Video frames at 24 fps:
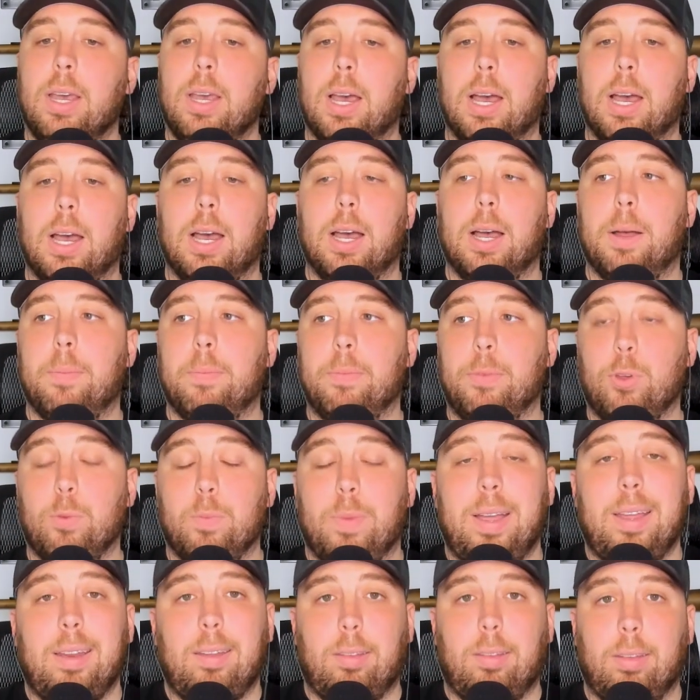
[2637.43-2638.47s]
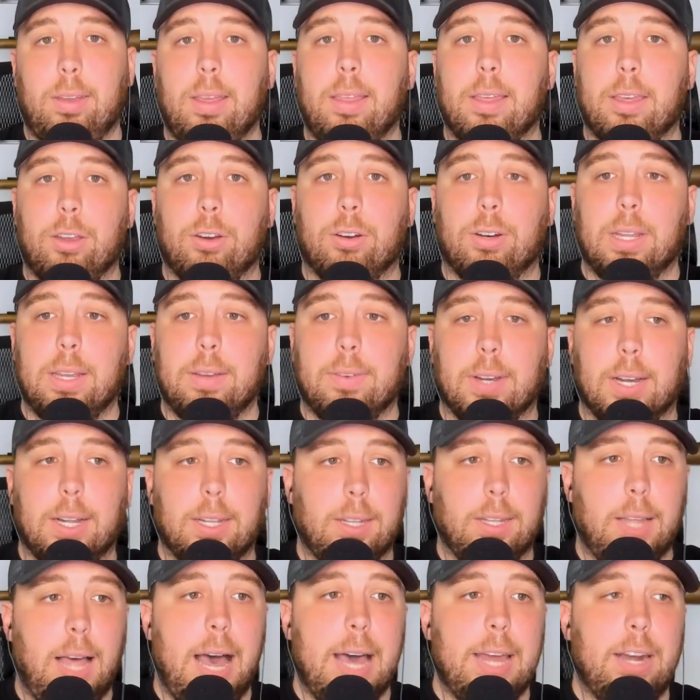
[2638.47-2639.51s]
You might see that you're leaving a
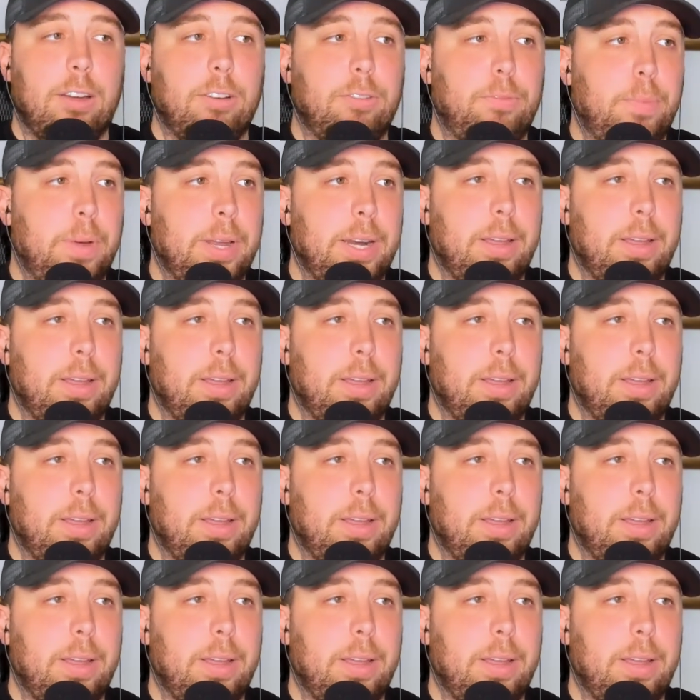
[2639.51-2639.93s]
lot of money